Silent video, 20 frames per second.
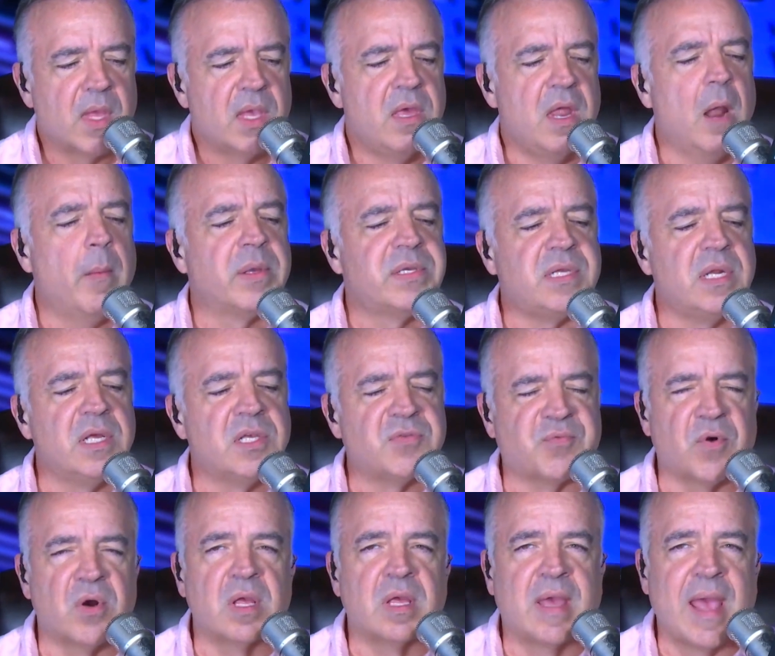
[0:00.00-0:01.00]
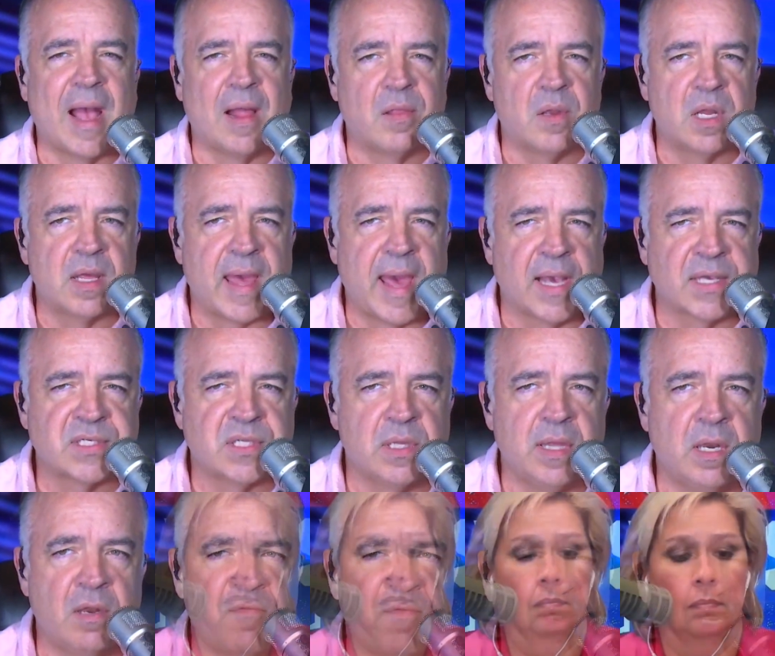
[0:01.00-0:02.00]
You know how much it is for a gallon of
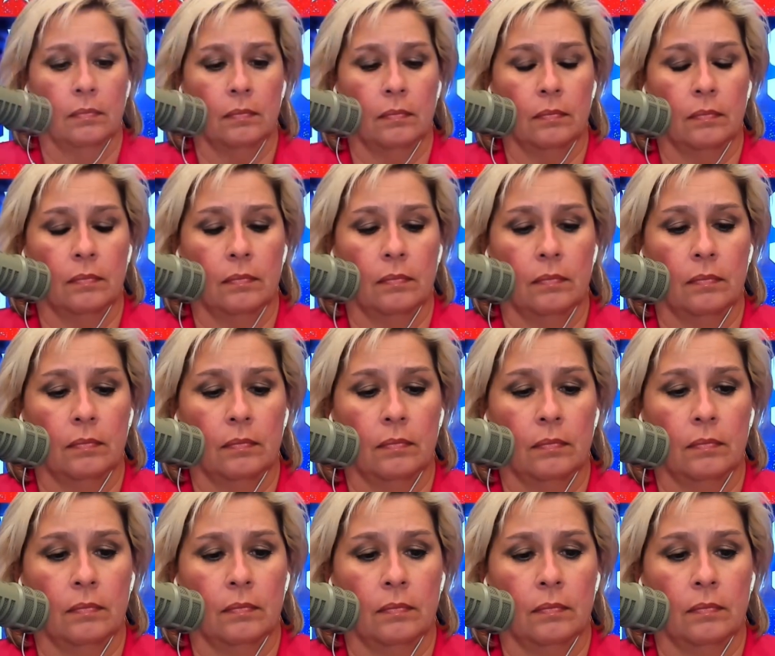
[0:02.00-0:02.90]
gasoline in Venezuela, Carrie?